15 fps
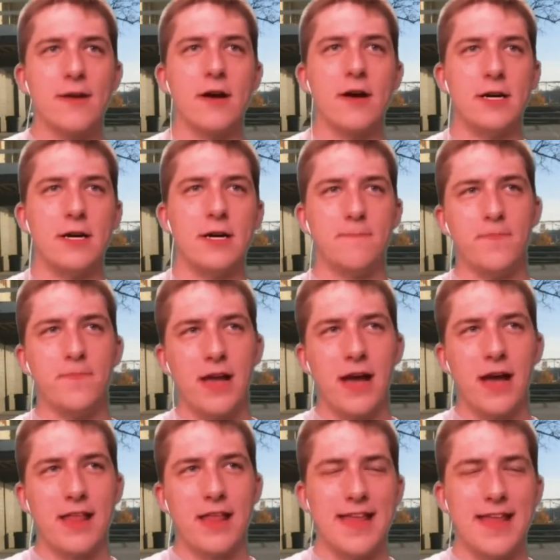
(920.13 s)
Uh,
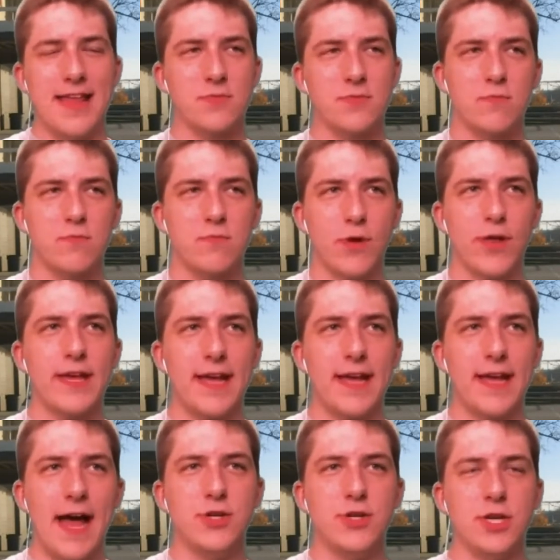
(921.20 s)
I think that's really
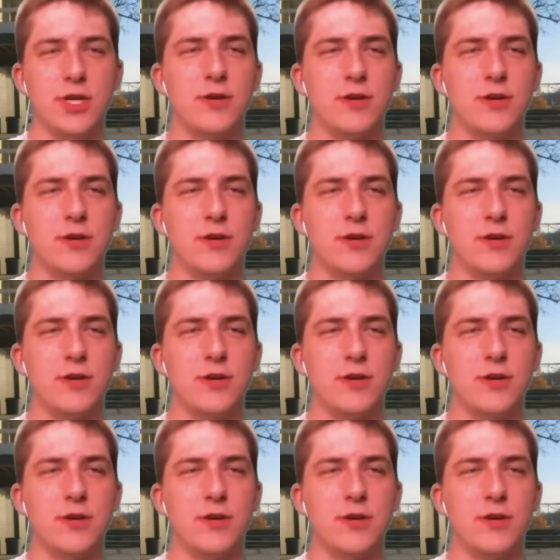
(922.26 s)
catchy.